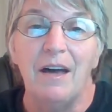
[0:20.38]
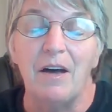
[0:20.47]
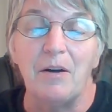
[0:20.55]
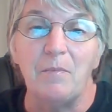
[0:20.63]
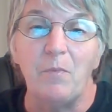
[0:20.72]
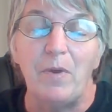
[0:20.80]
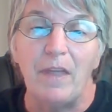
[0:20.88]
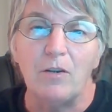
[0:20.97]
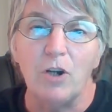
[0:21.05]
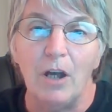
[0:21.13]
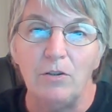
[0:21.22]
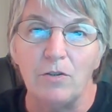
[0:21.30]
When they
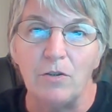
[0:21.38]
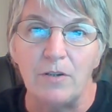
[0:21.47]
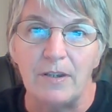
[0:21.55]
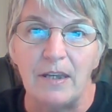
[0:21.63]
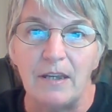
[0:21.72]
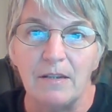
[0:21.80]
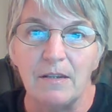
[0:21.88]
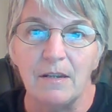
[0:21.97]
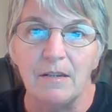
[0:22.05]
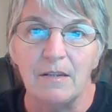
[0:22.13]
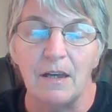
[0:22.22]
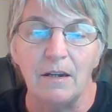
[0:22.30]
change their
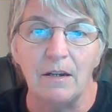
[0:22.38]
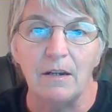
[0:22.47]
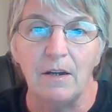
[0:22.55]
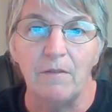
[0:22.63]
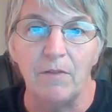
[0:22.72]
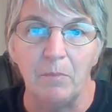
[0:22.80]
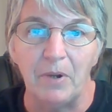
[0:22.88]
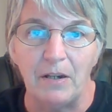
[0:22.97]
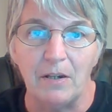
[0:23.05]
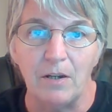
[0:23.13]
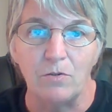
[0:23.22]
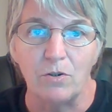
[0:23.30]
seasons at any of the
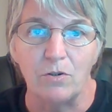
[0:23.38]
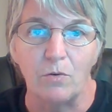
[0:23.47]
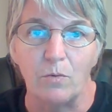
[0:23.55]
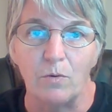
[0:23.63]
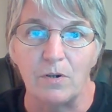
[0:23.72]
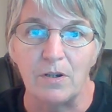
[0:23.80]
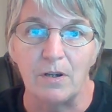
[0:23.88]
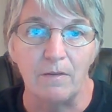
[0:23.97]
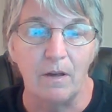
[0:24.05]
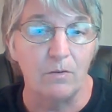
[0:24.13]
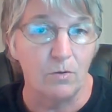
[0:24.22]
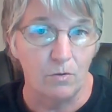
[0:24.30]
Plato stores, and
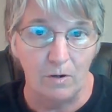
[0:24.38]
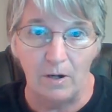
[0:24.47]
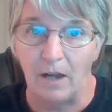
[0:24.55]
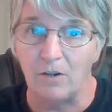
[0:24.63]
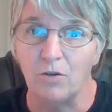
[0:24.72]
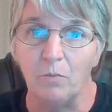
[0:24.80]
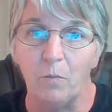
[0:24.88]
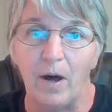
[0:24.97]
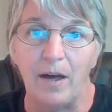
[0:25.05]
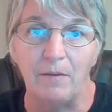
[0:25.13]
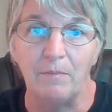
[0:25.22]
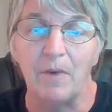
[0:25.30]
those are a
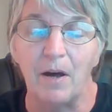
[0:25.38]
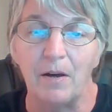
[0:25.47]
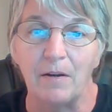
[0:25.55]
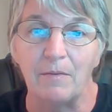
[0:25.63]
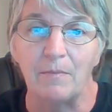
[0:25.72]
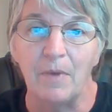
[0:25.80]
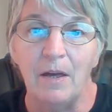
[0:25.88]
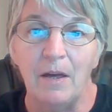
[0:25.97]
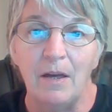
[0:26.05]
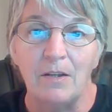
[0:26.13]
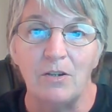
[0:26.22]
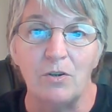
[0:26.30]
nationwide
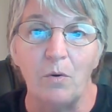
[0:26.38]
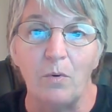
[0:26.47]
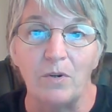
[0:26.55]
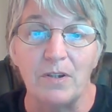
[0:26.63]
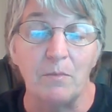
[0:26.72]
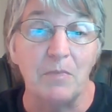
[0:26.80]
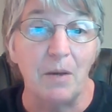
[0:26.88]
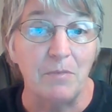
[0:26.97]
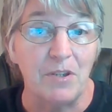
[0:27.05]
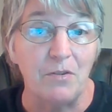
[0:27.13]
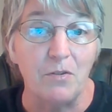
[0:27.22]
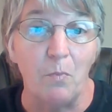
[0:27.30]
store, sometimes
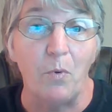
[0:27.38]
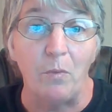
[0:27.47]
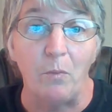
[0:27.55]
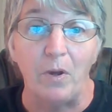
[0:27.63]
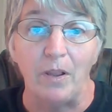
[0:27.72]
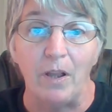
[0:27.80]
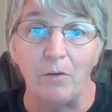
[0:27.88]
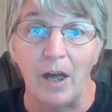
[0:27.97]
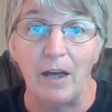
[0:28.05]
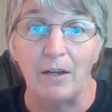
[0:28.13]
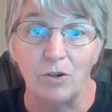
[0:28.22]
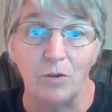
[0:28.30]
there's more than one
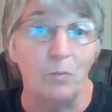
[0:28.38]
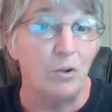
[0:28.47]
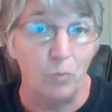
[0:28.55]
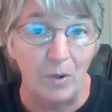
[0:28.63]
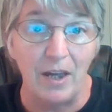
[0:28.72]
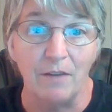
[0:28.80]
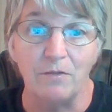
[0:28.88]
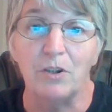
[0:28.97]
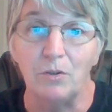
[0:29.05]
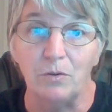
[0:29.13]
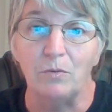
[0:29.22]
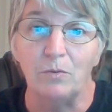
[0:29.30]
location, which we have
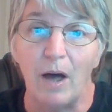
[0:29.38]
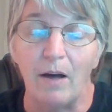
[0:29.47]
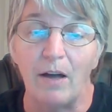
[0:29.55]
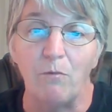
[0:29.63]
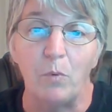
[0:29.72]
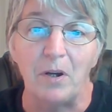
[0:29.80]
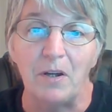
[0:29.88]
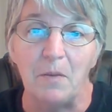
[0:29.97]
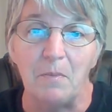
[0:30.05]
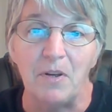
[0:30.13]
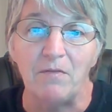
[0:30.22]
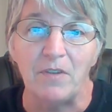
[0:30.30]
two. I have one in the
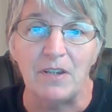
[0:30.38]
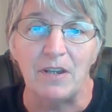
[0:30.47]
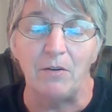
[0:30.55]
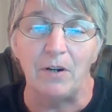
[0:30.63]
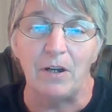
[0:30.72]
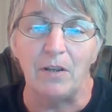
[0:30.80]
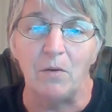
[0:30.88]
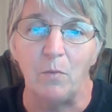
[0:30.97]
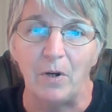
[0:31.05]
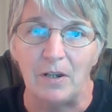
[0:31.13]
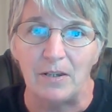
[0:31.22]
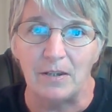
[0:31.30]
Memphis area and then
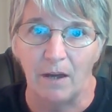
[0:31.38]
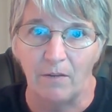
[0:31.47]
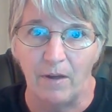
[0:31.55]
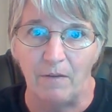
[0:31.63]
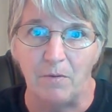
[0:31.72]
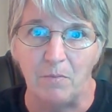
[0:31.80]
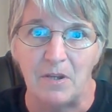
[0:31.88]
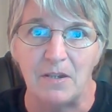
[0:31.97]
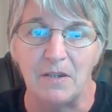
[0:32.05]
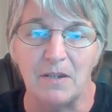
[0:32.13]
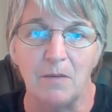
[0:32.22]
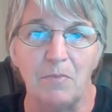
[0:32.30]
one in South Haven,
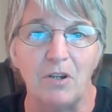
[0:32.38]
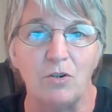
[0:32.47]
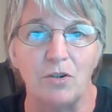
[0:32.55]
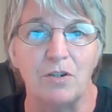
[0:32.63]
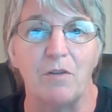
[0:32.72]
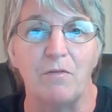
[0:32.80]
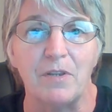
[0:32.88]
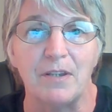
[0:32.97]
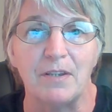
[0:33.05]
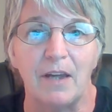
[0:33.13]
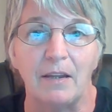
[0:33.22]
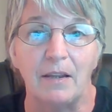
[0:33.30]
Mississippi, just over
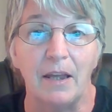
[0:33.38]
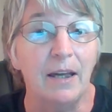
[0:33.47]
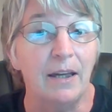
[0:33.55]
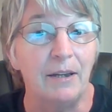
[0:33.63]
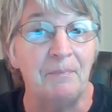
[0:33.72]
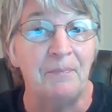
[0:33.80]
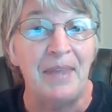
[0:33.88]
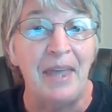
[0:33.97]
the state line.